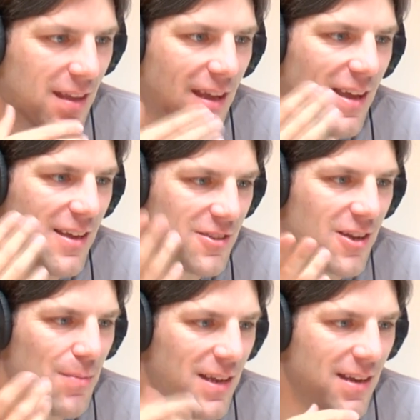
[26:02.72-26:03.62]
Is there
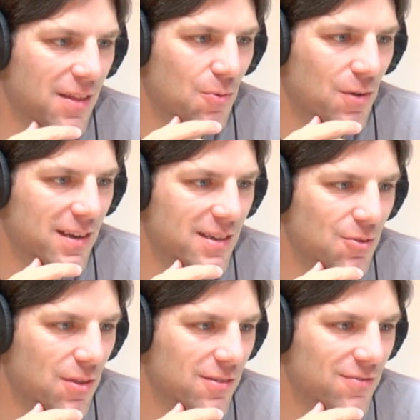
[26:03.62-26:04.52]
going to be another one in
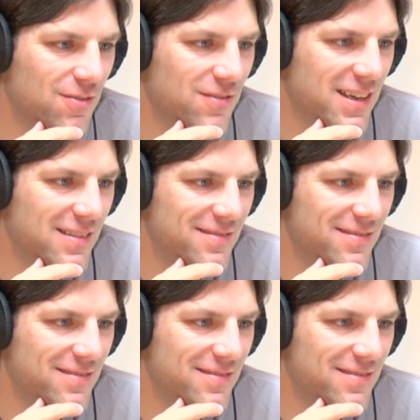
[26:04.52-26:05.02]
2015?